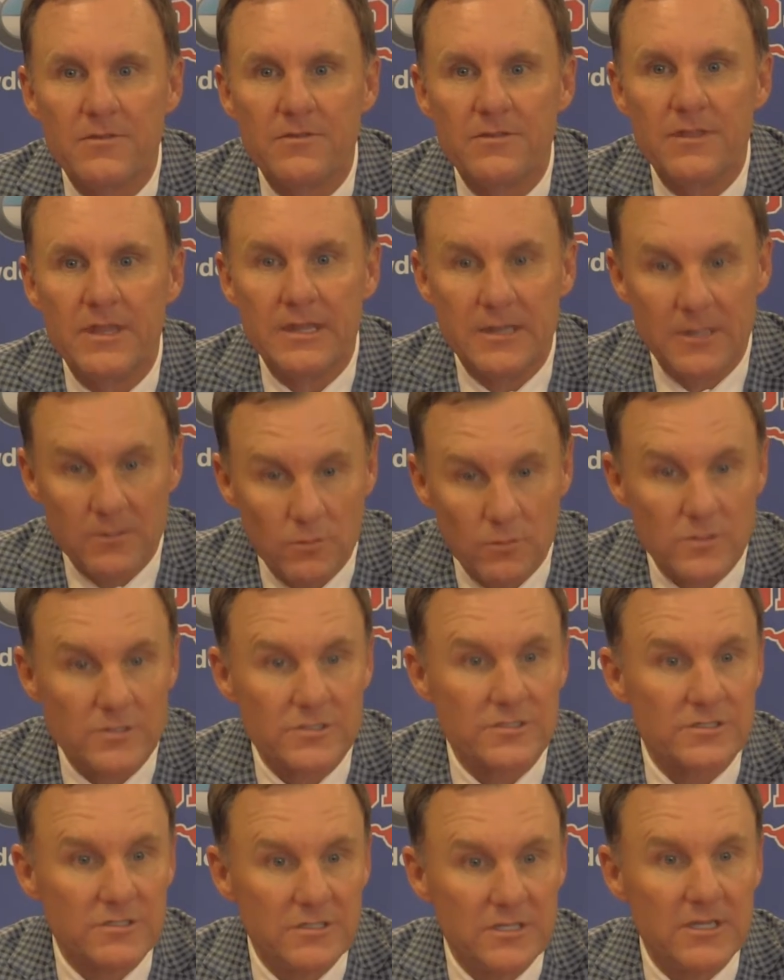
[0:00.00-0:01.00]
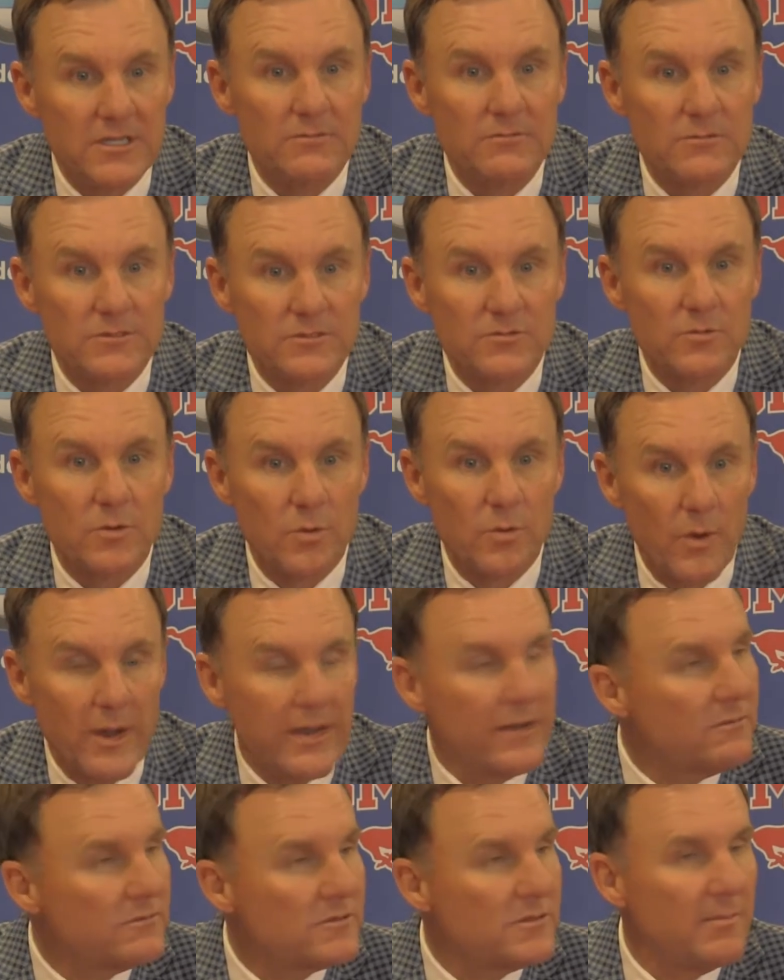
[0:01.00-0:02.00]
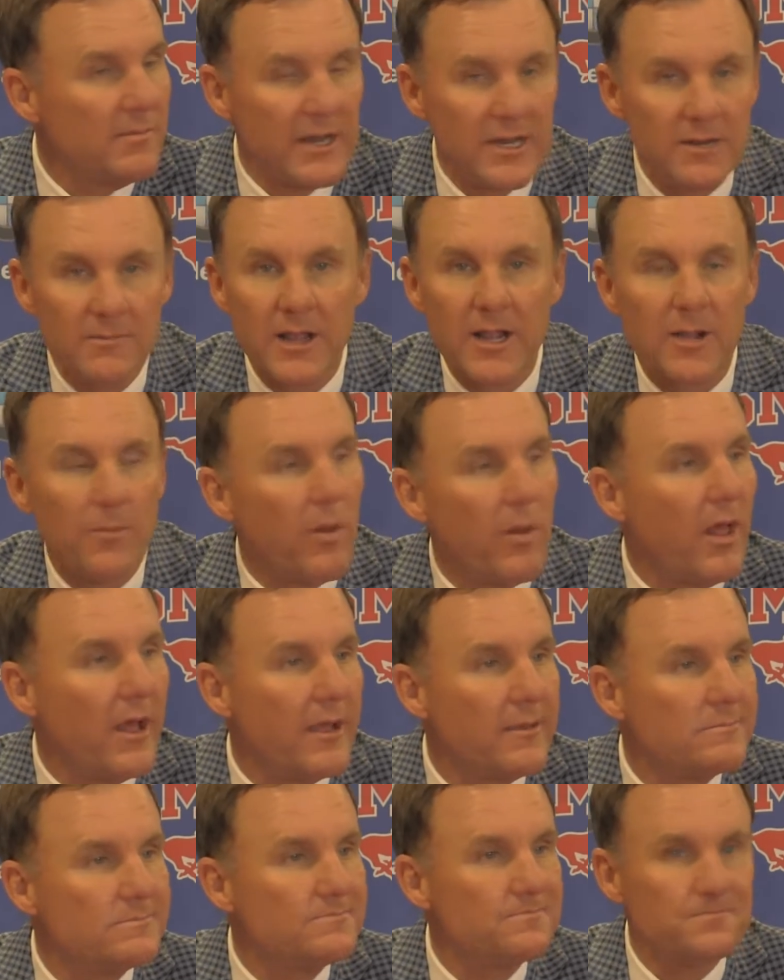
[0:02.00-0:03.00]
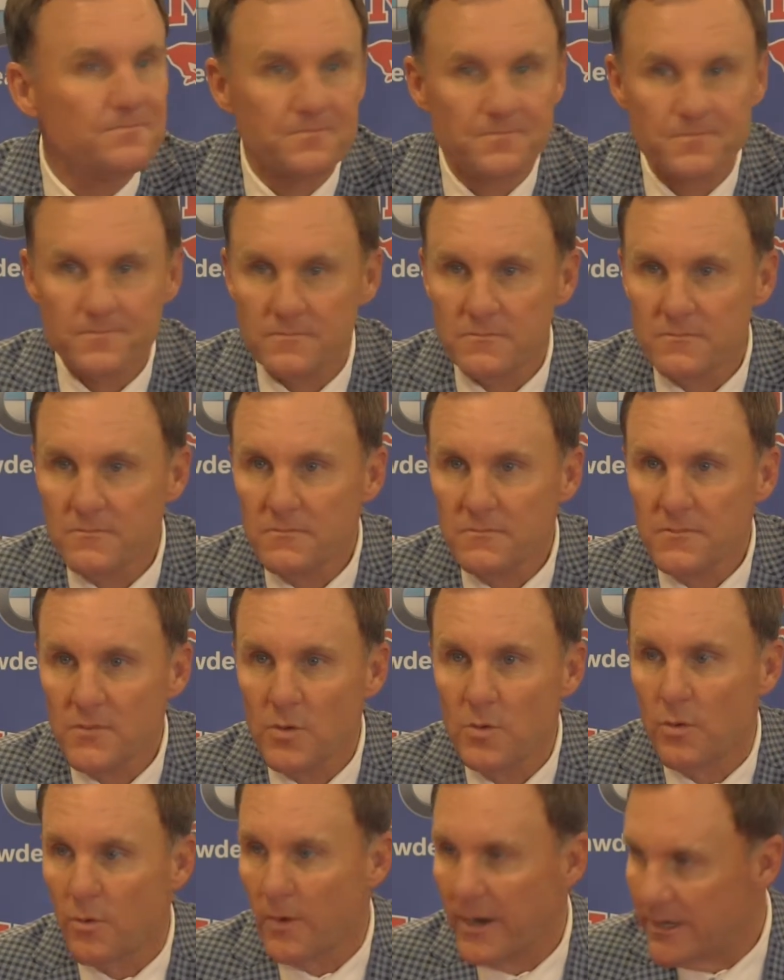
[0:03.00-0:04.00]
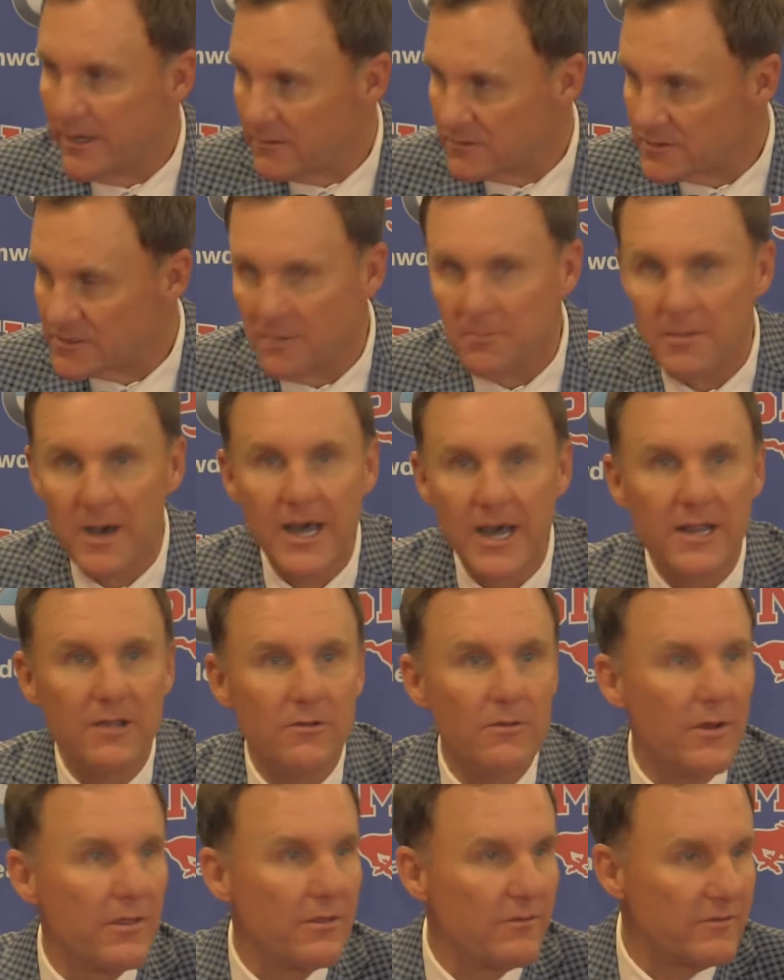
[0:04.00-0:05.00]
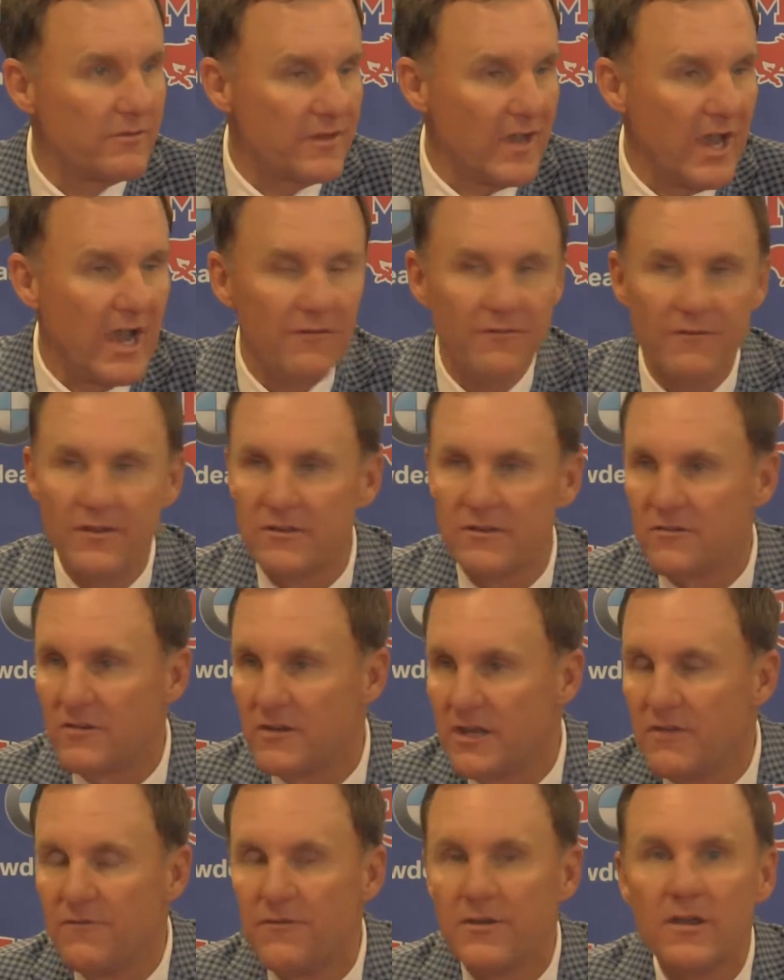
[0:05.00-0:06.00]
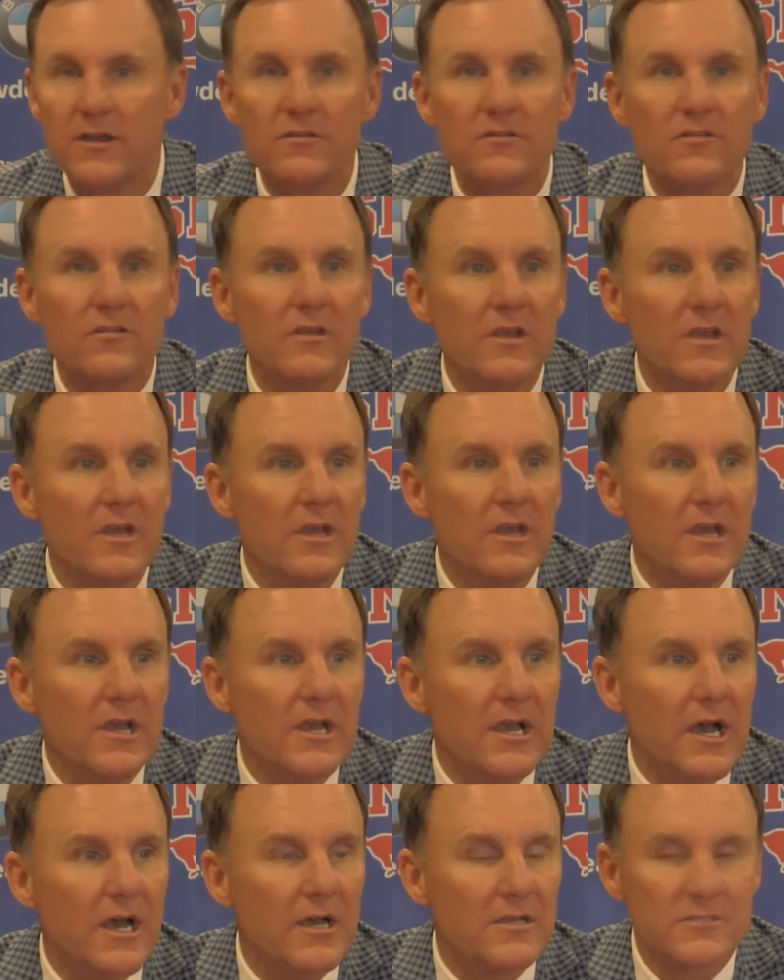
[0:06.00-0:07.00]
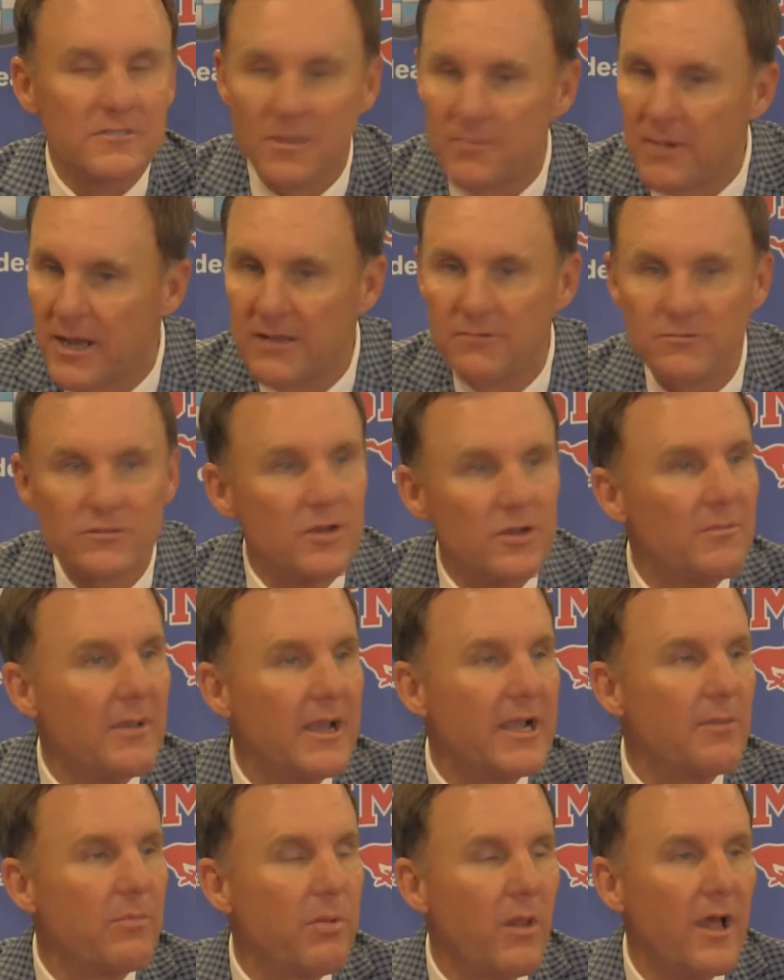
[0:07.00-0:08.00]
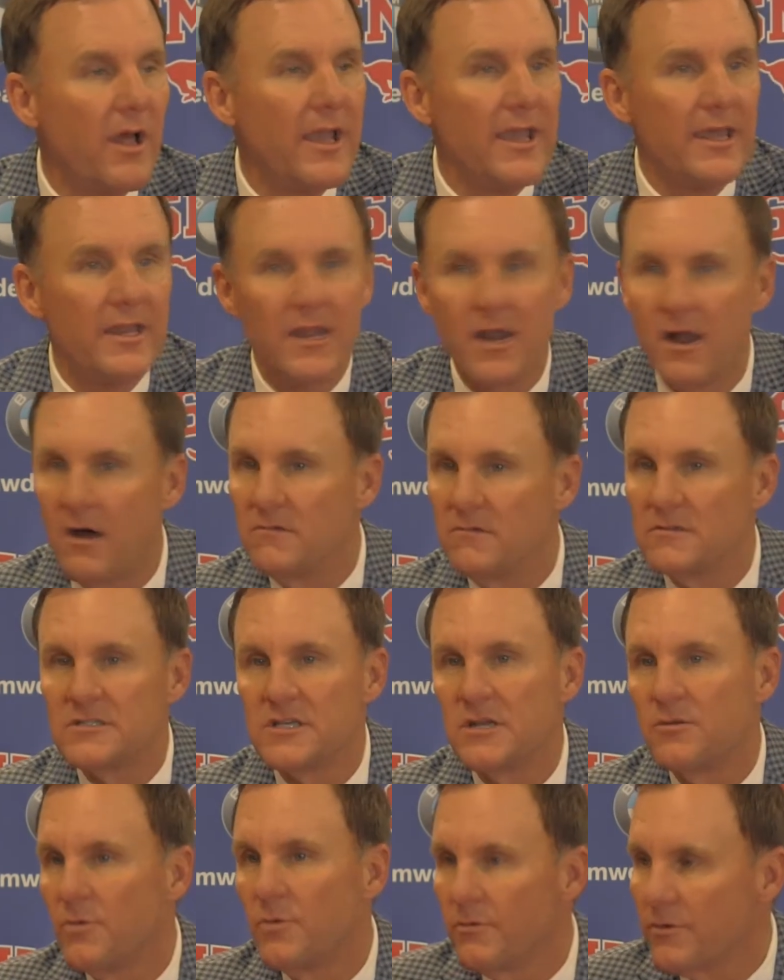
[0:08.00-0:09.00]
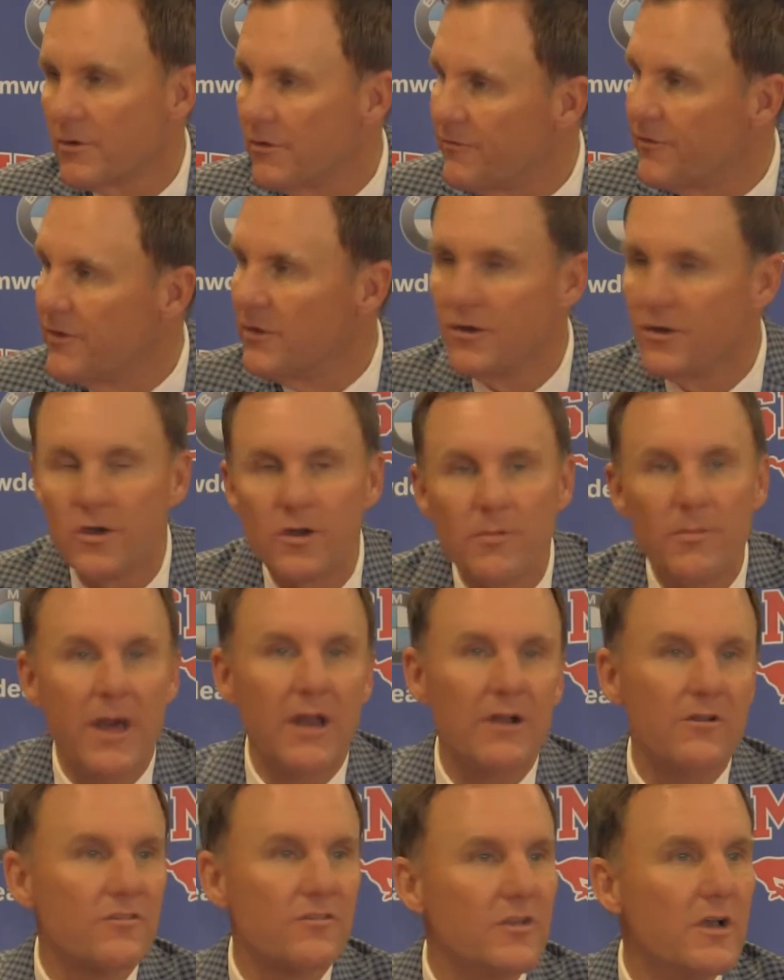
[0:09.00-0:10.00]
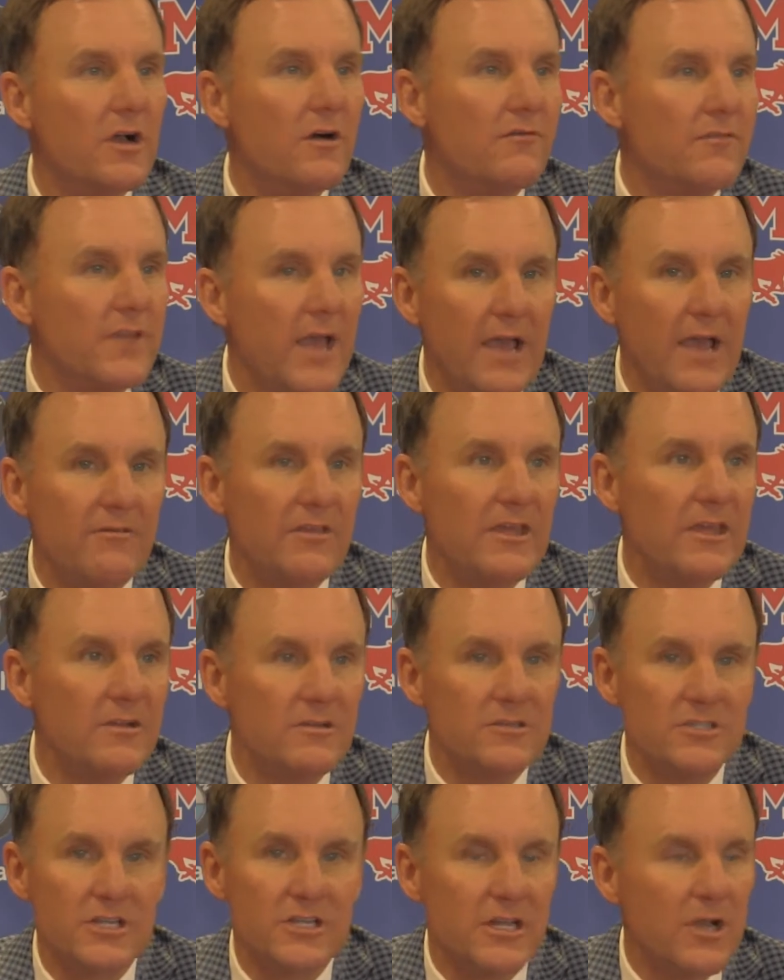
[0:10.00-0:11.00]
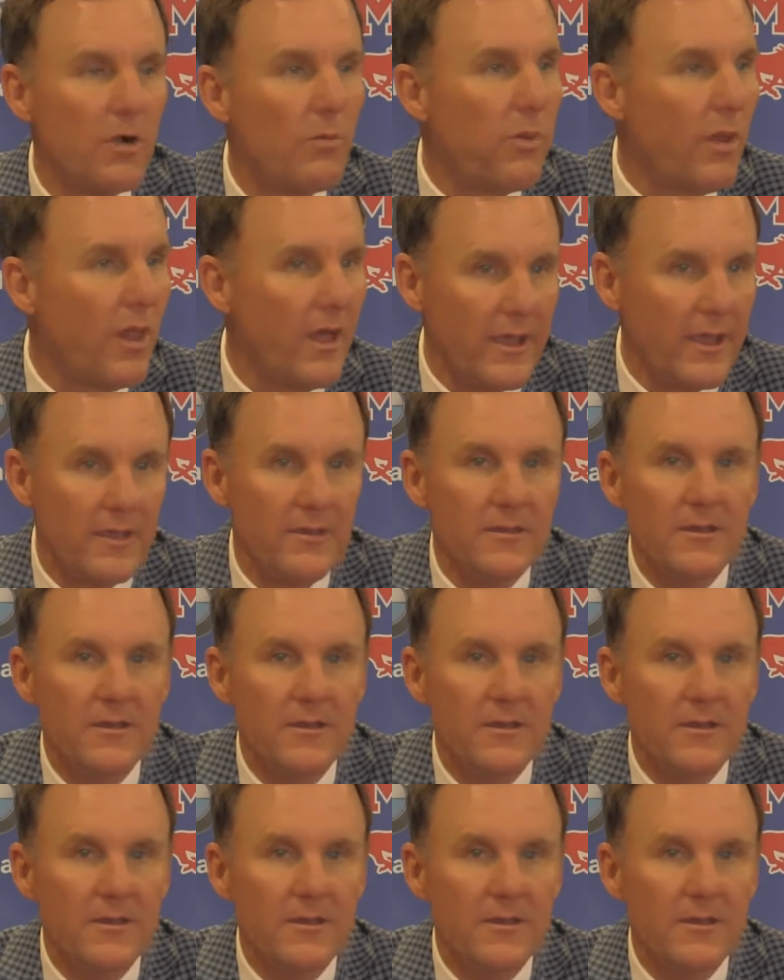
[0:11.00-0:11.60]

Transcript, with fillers: that it was it was we were waiting on somebody to make a play. We were waiting on somebody, whether it was the offense, the defense, uh, somebody was going to make a play, and then all of a sudden we were going to feel good about ourselves to have the energy to go play.